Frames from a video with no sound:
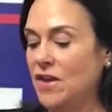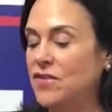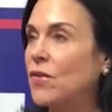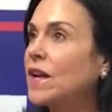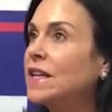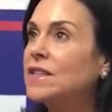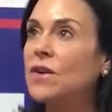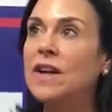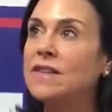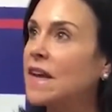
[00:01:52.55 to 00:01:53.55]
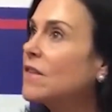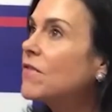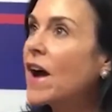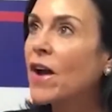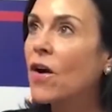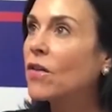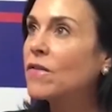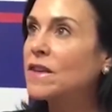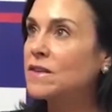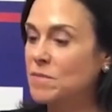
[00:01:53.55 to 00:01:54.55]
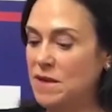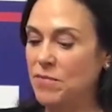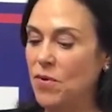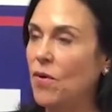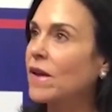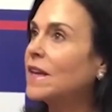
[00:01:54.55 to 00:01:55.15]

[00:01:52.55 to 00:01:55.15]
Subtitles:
So I need to identify all of these people,